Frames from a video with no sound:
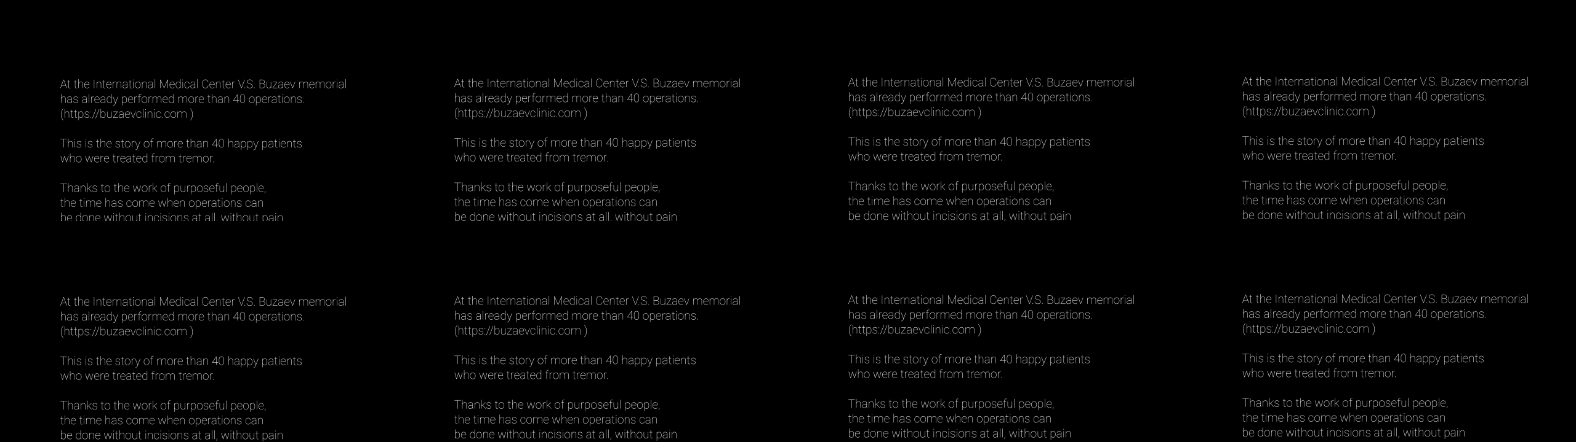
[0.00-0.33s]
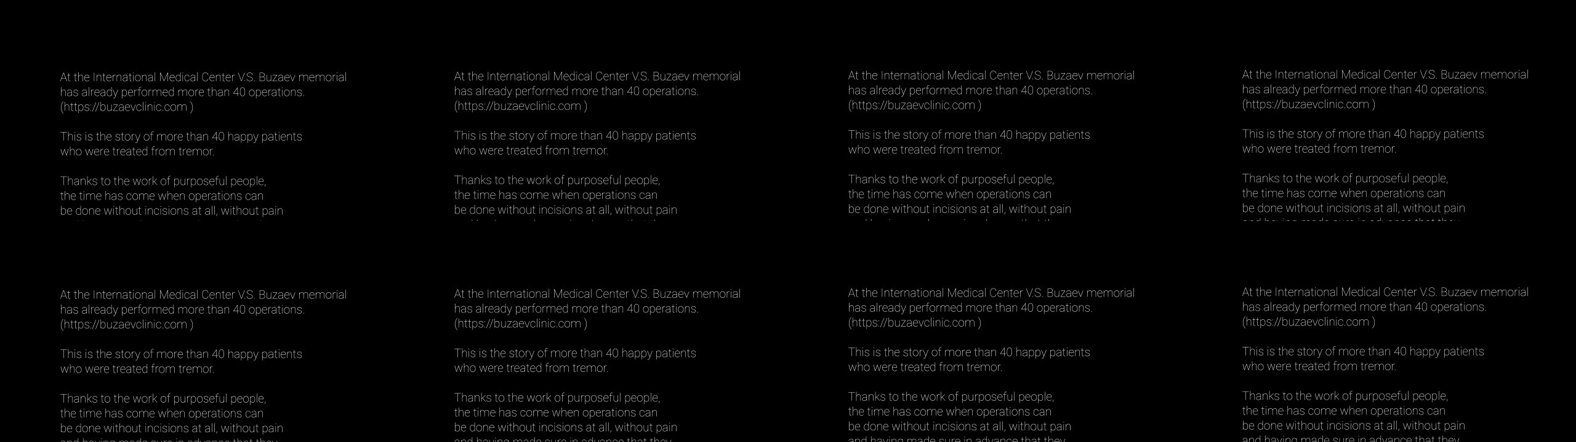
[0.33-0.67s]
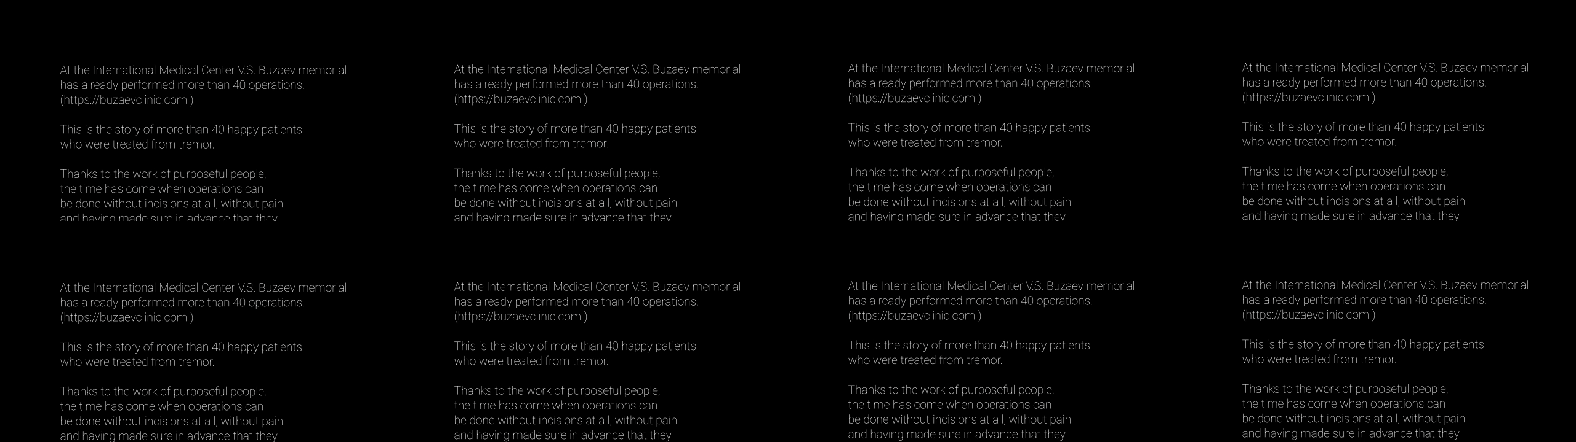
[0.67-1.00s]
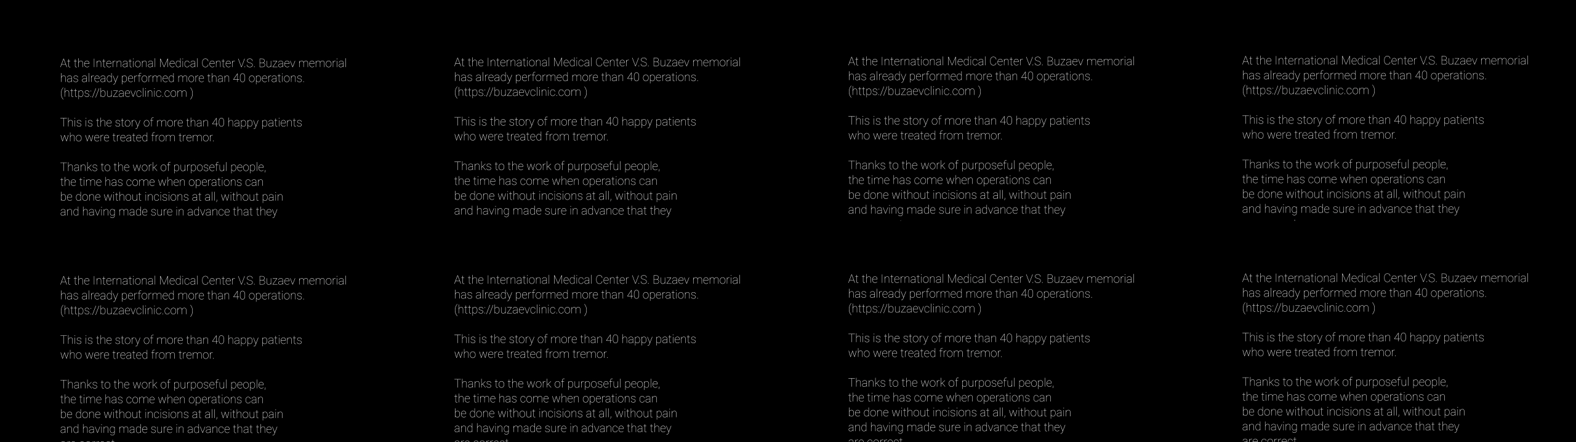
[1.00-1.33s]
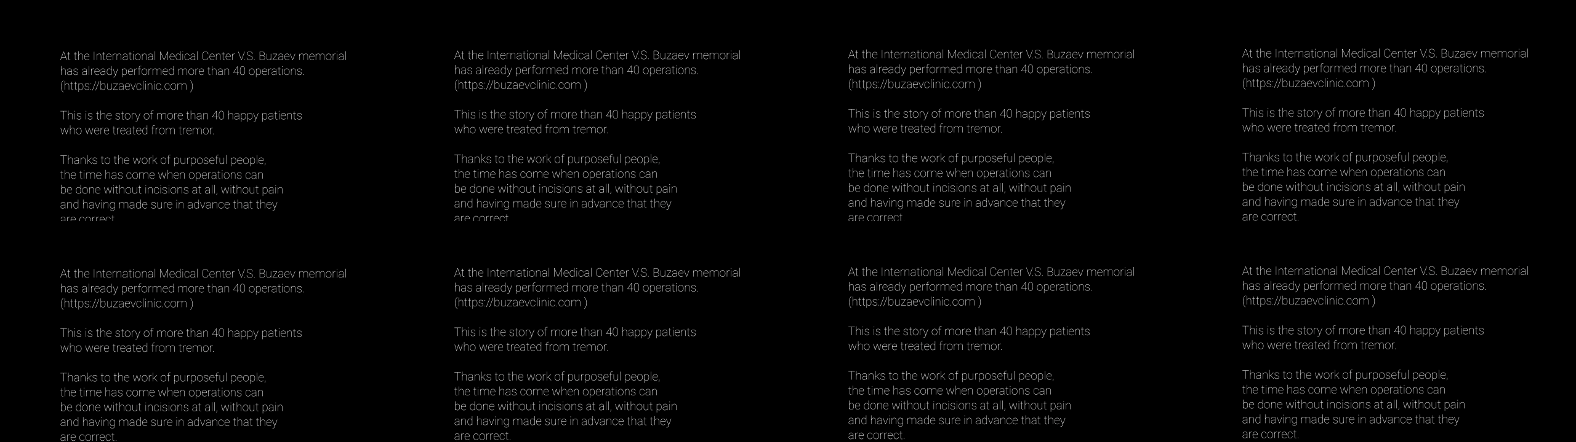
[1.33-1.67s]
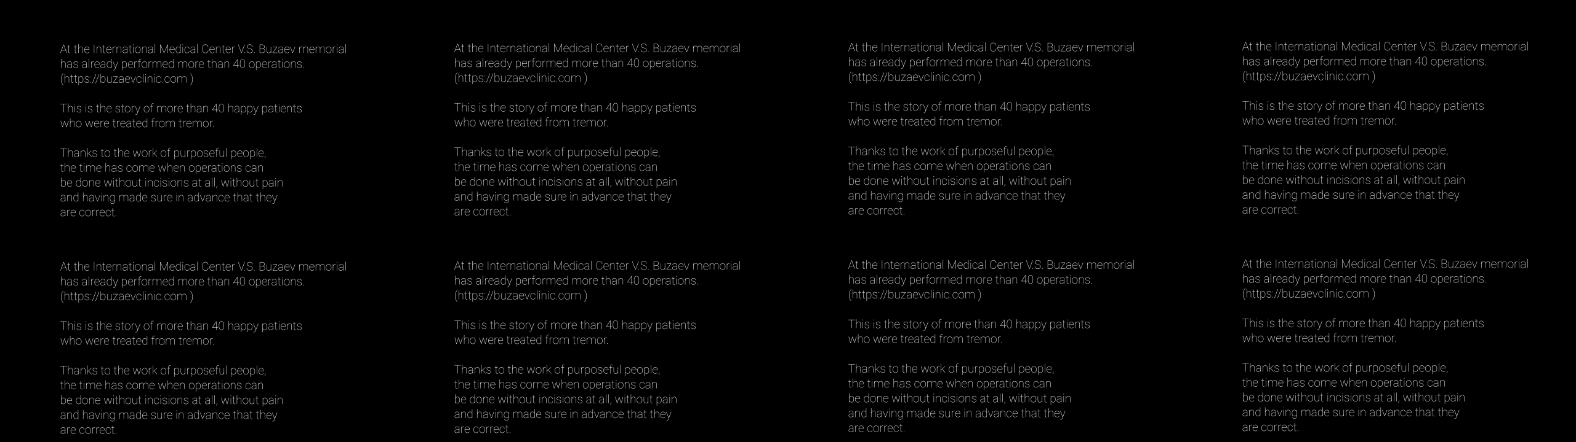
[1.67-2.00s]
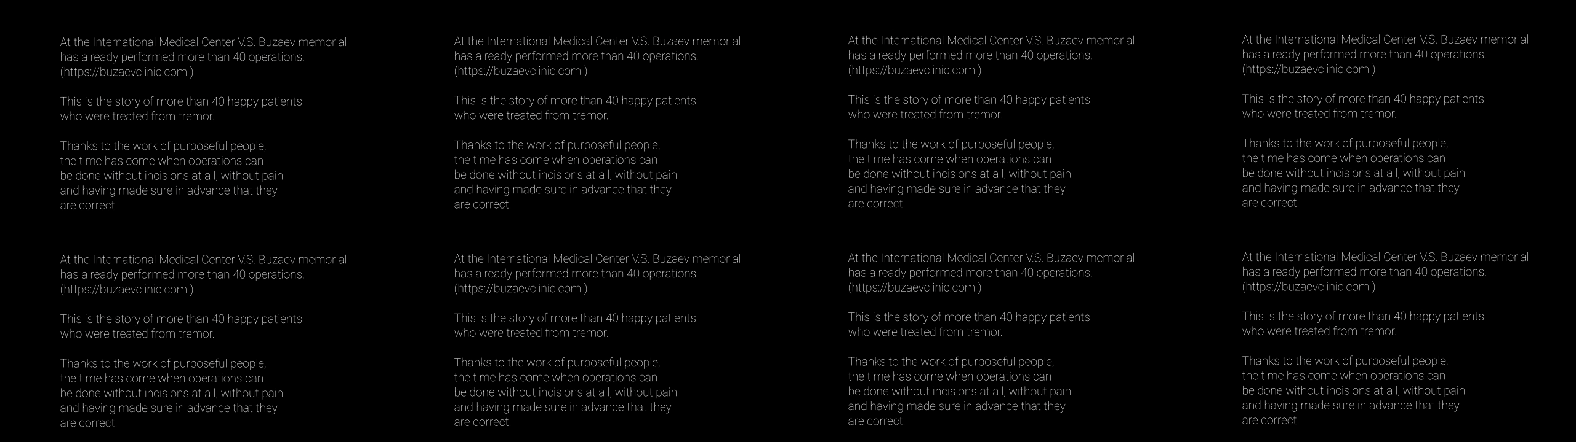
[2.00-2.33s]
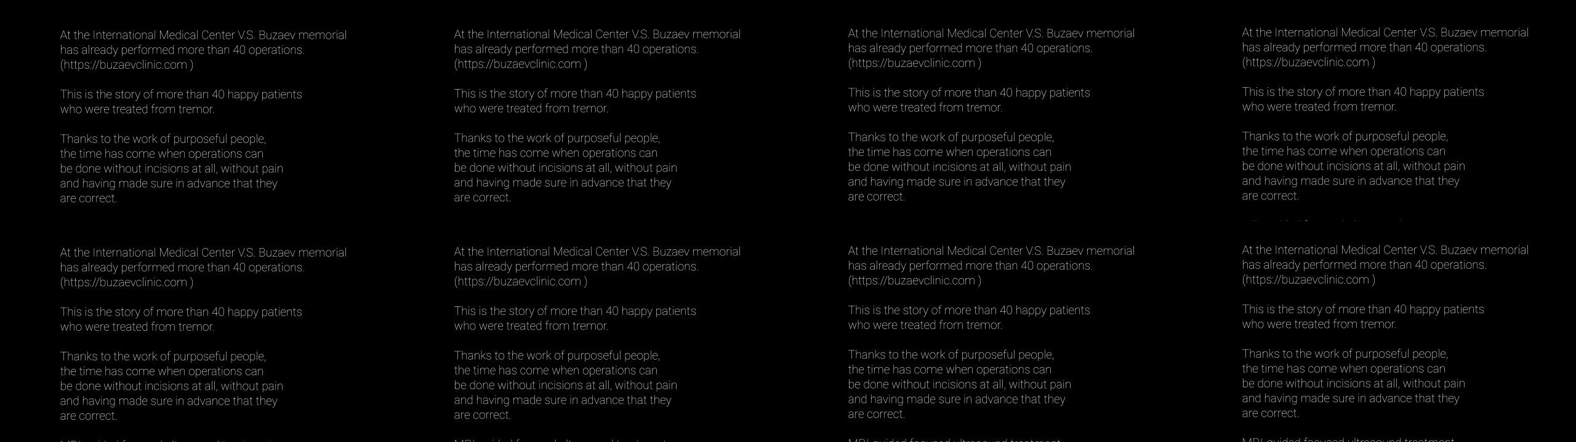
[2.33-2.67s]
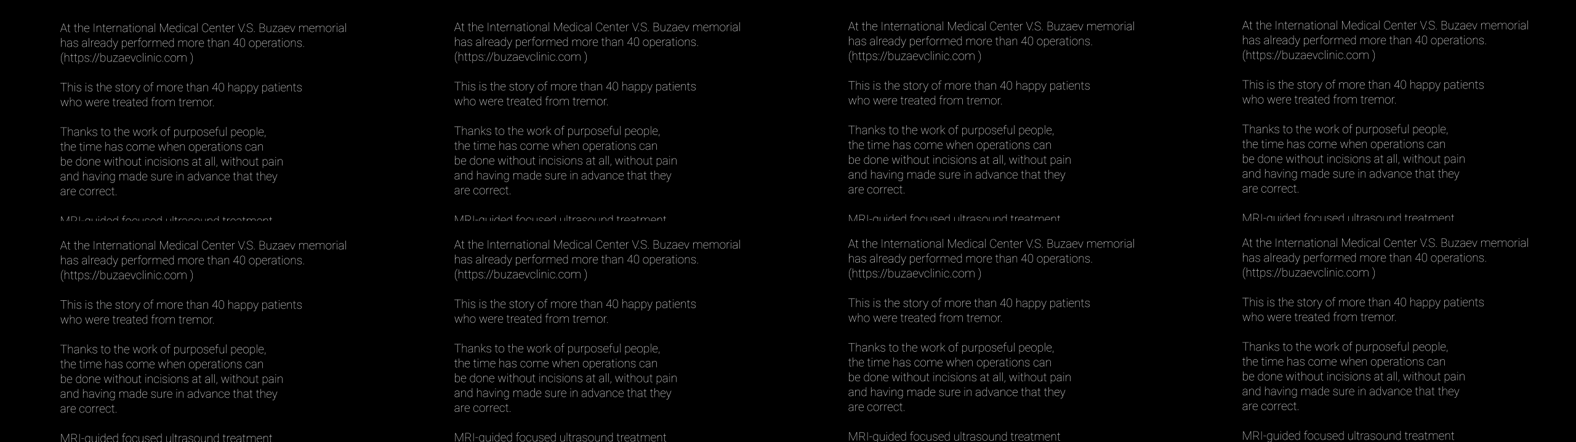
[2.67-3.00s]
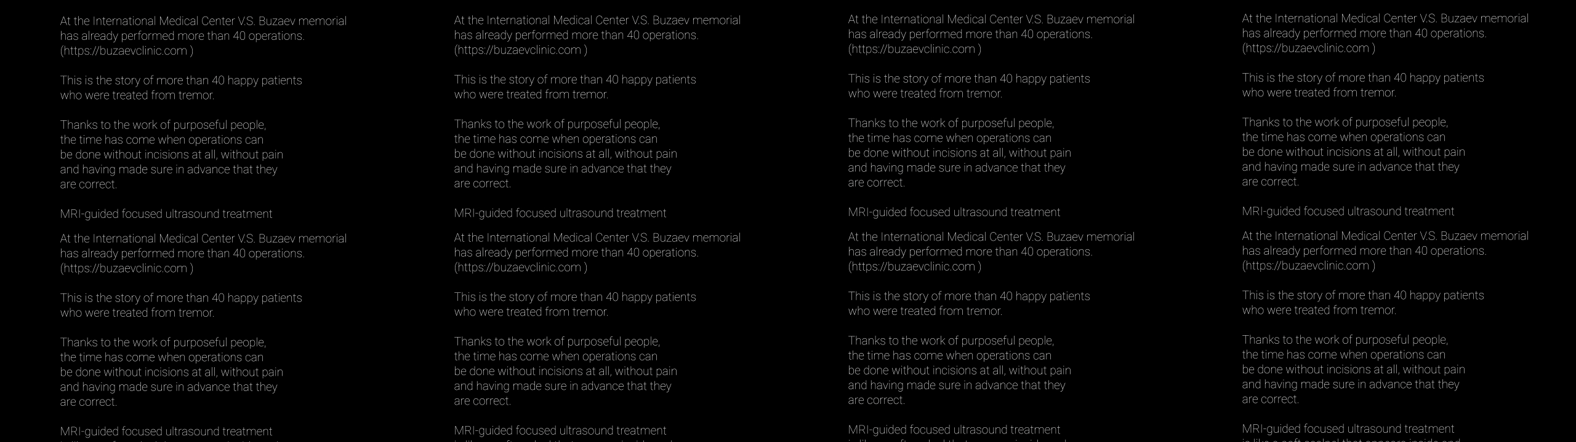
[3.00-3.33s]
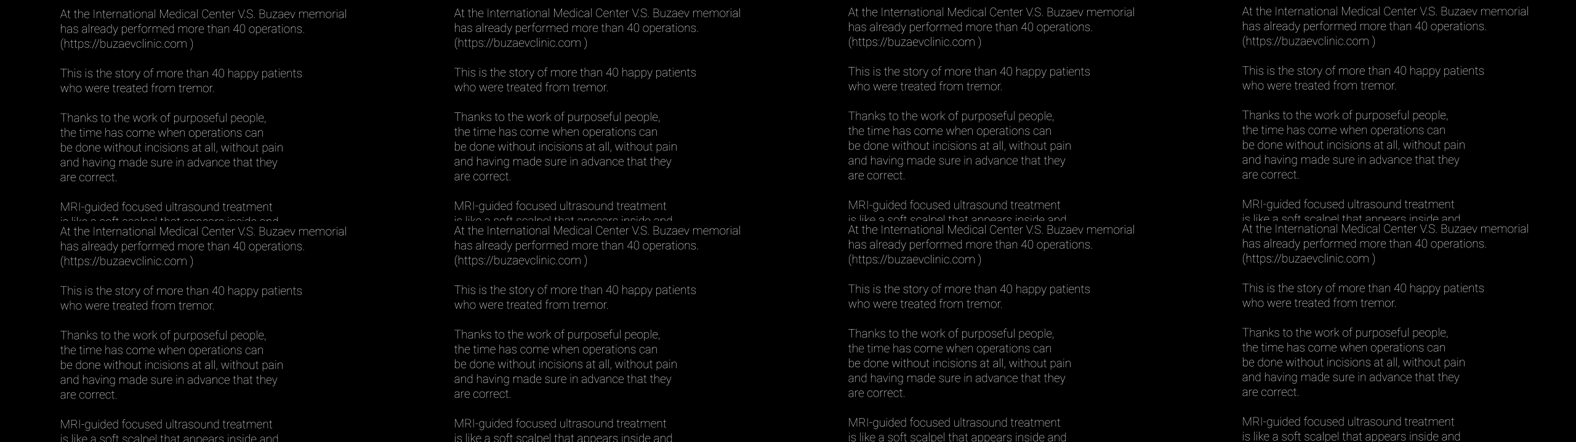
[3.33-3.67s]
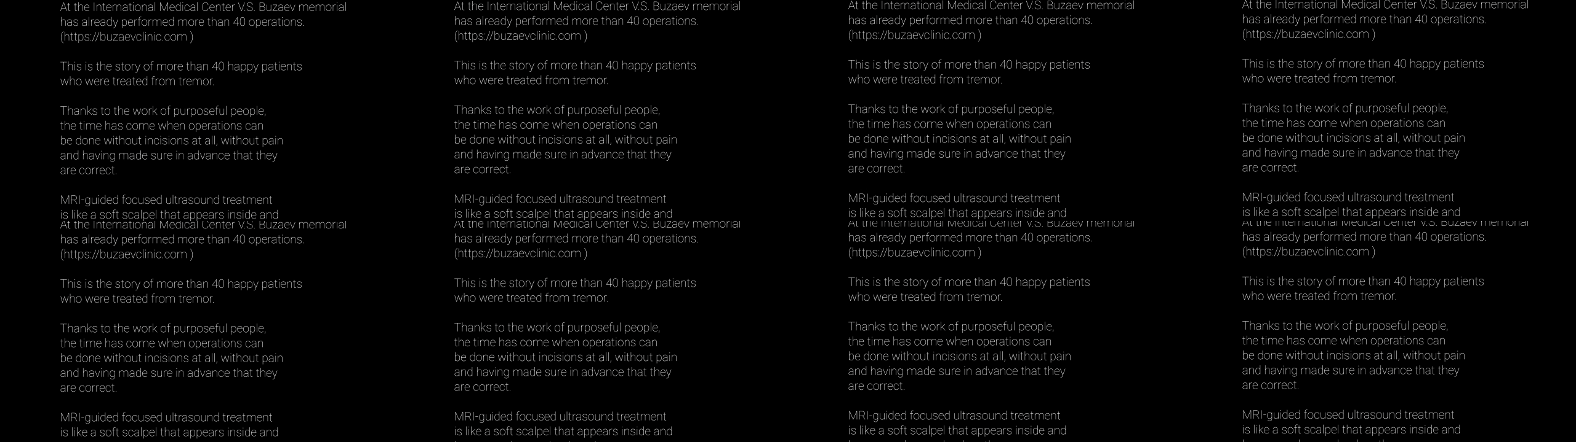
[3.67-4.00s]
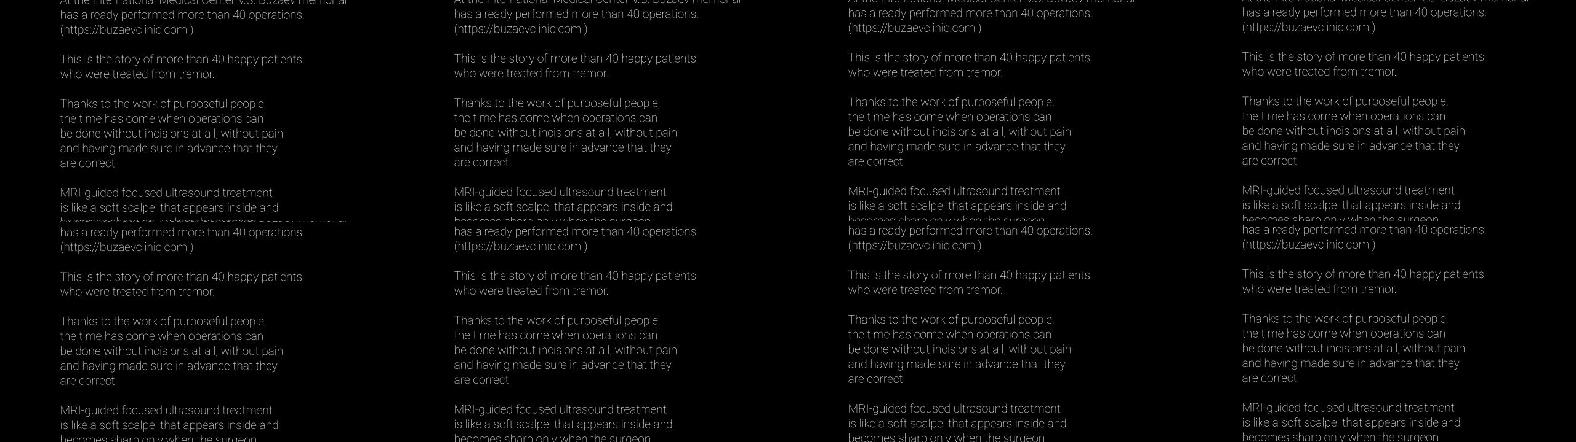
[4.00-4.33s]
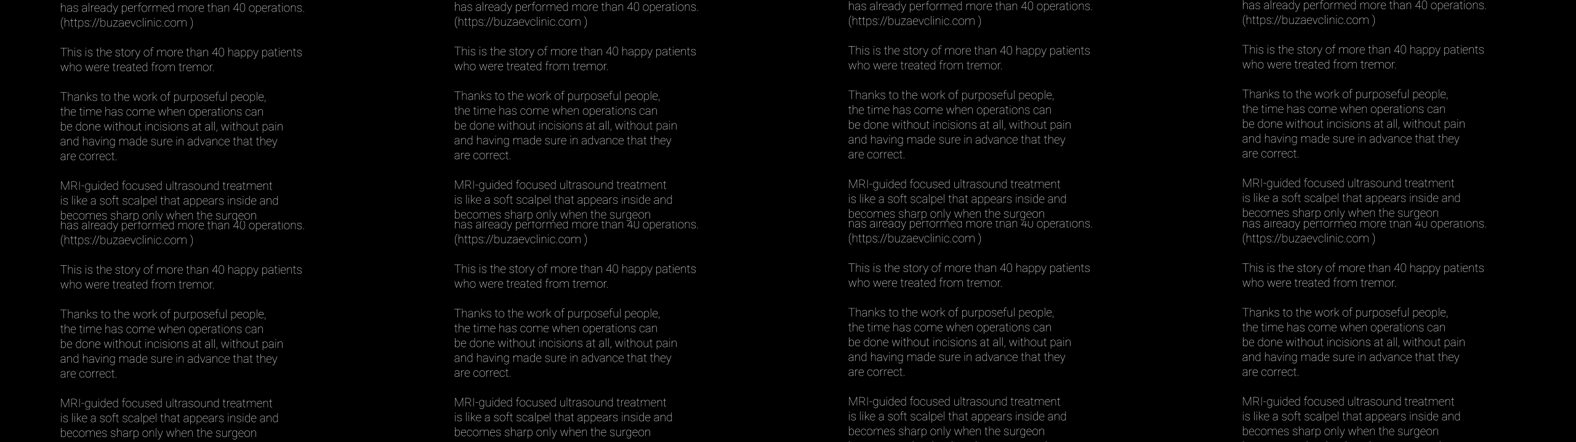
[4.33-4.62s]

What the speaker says: [unreadable: no face in view]